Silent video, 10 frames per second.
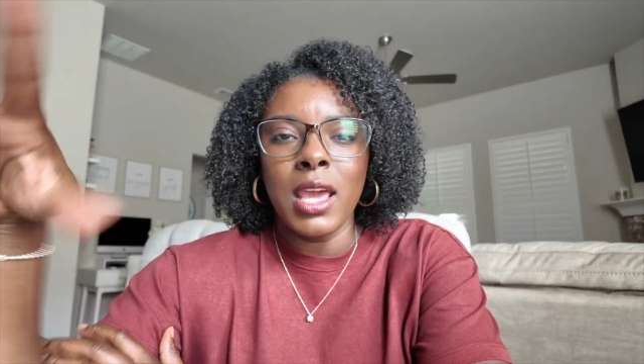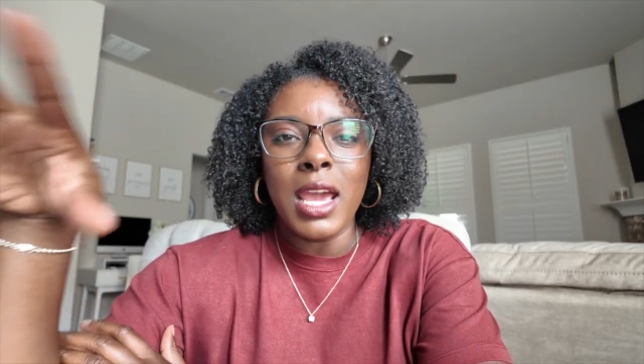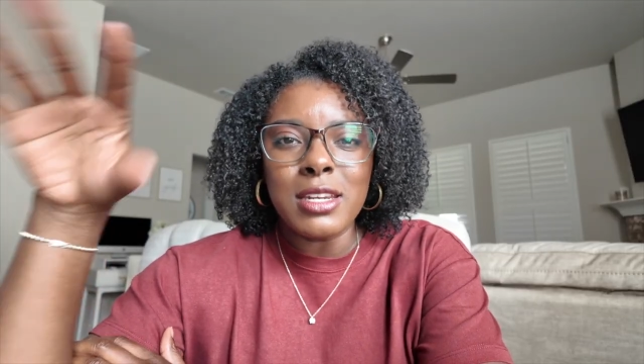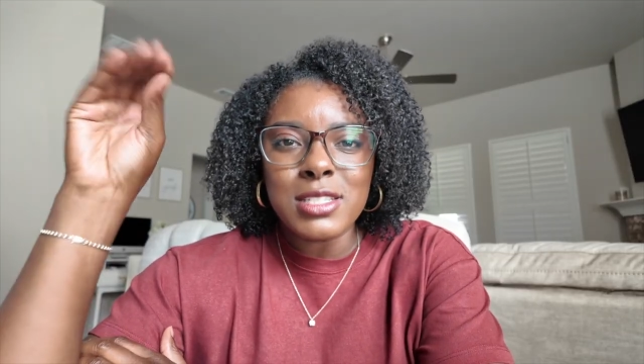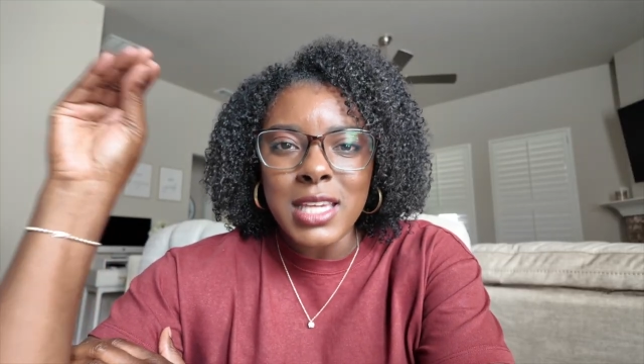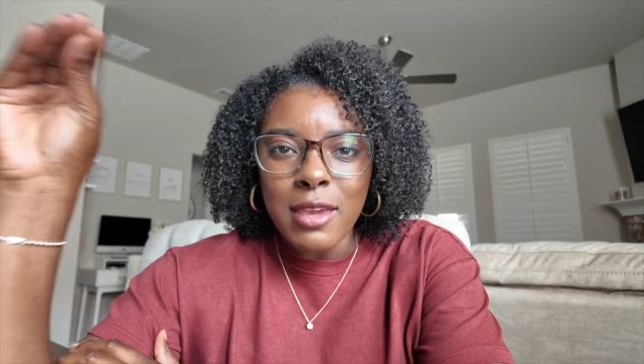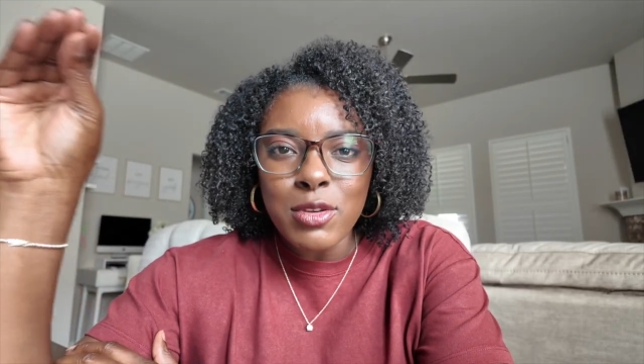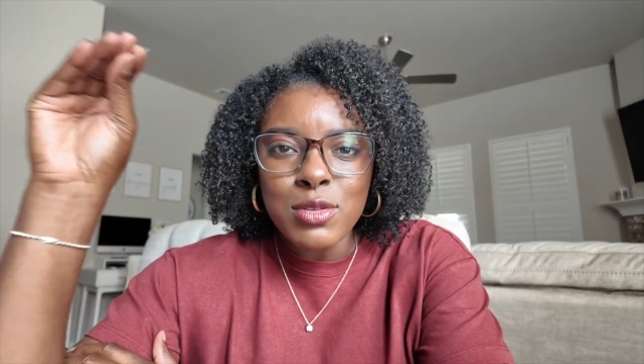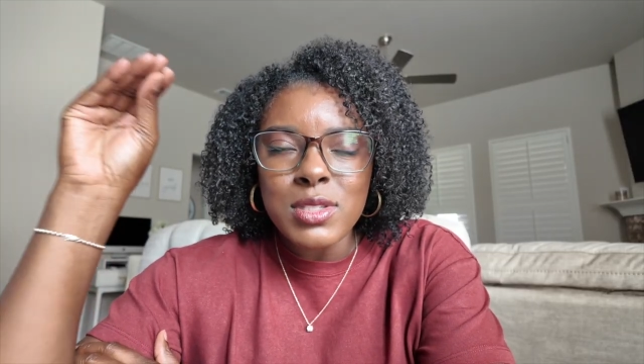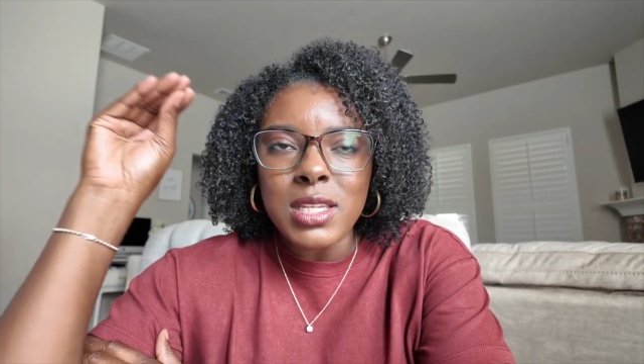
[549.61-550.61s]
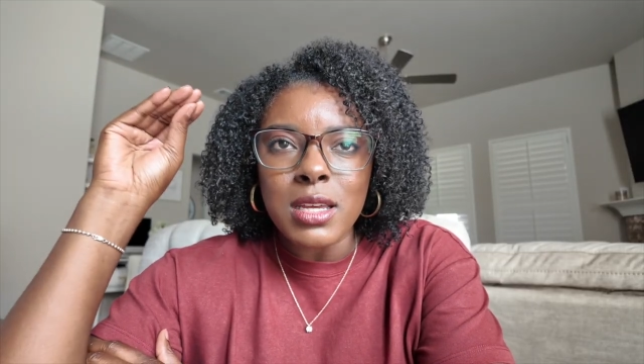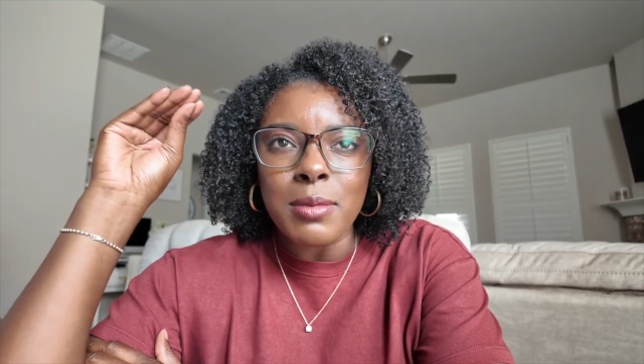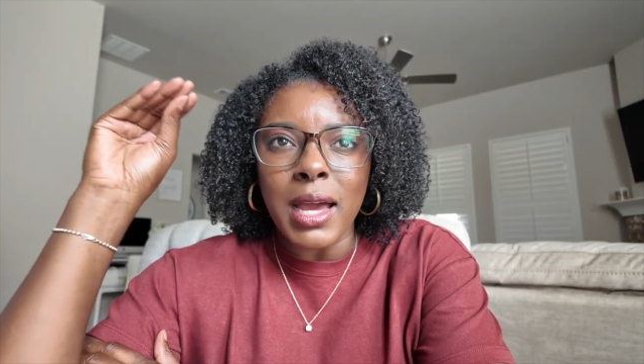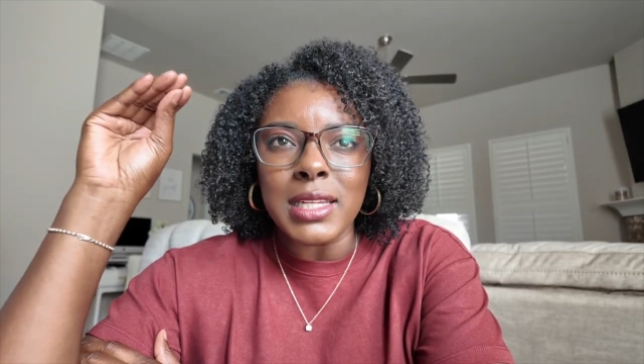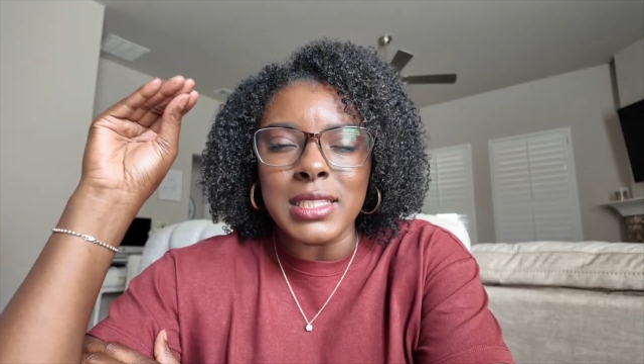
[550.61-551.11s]
and just gave you some
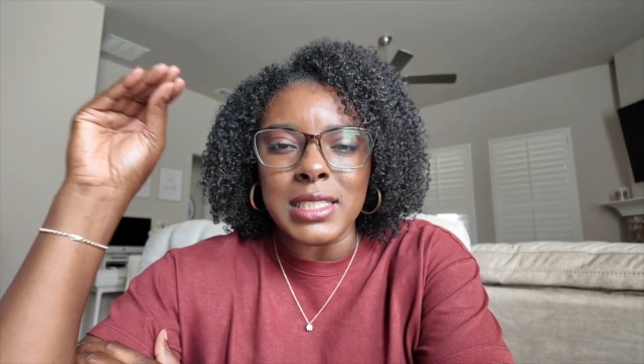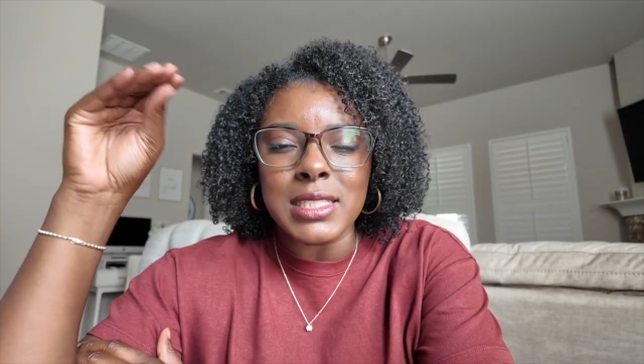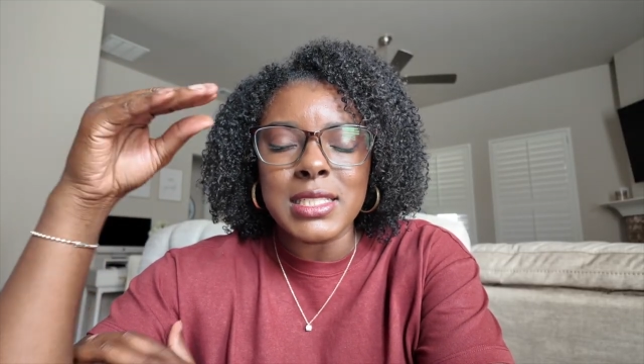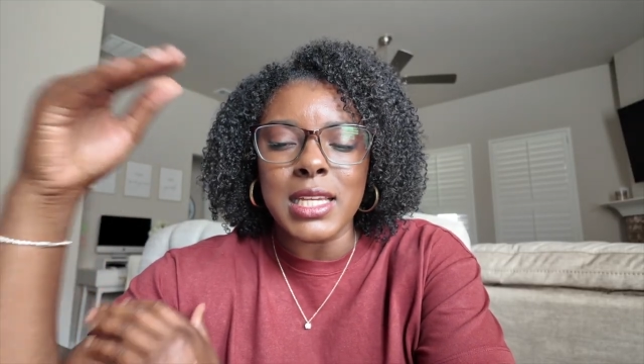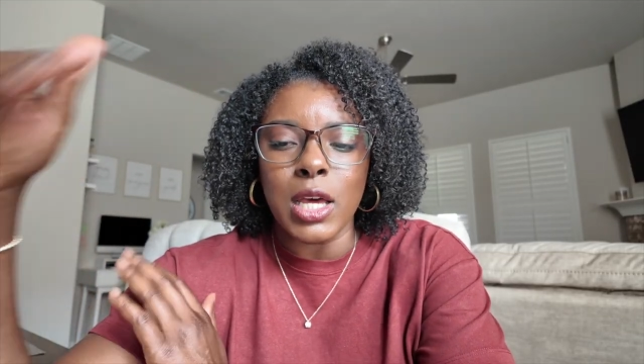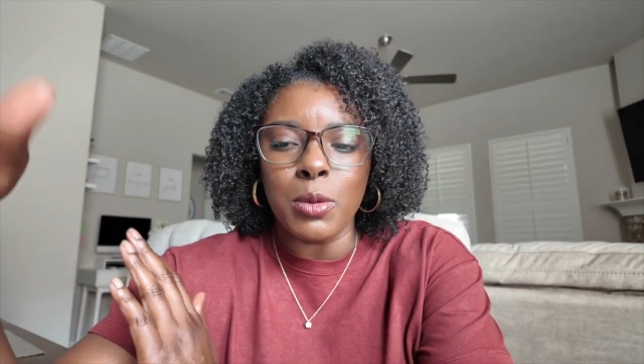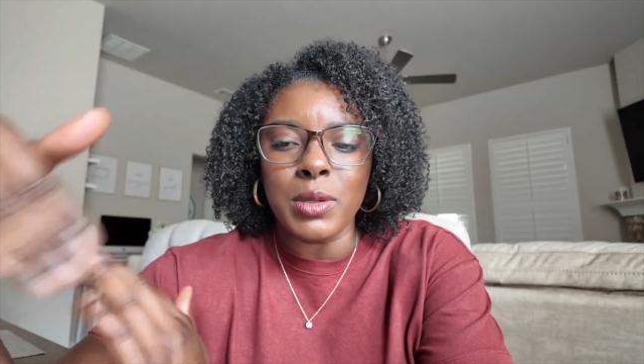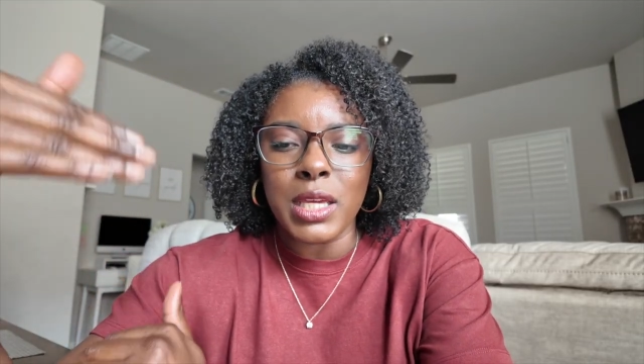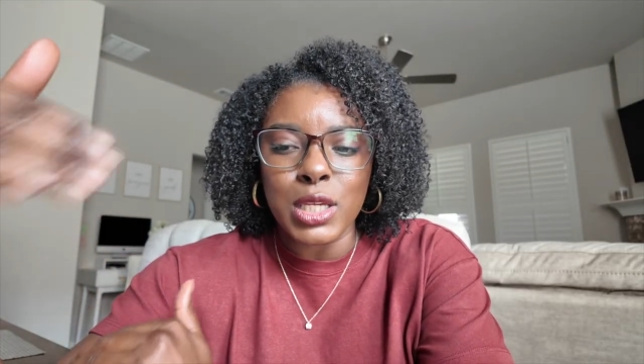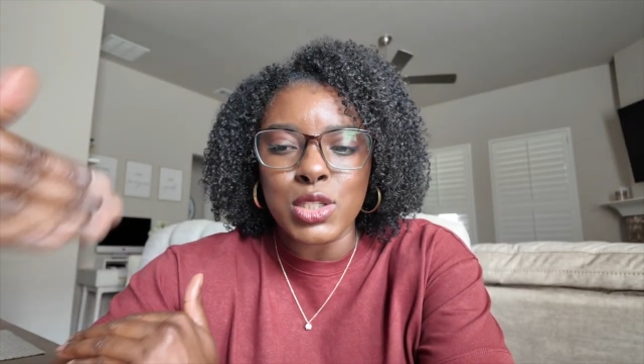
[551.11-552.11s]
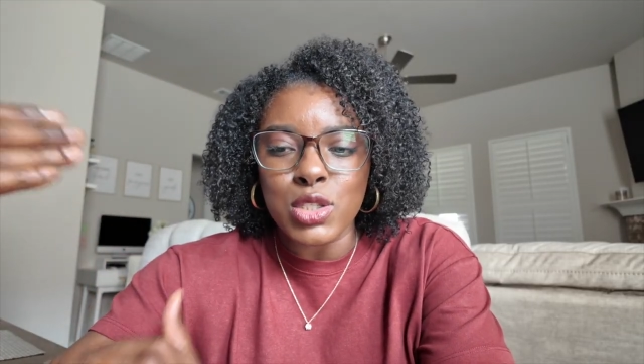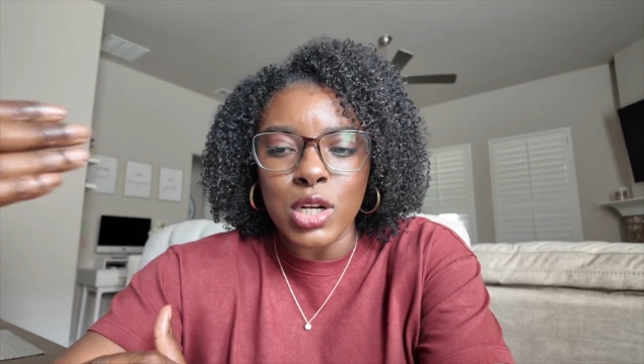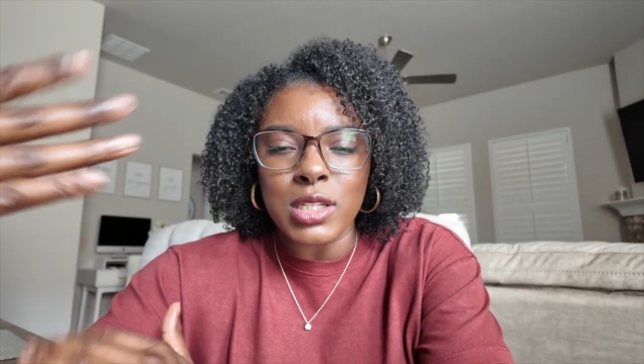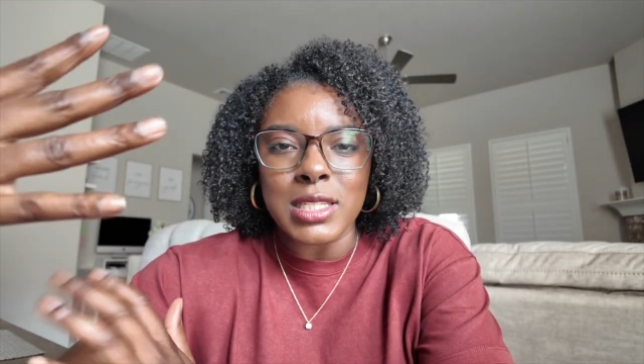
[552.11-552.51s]
ideas to help kickstart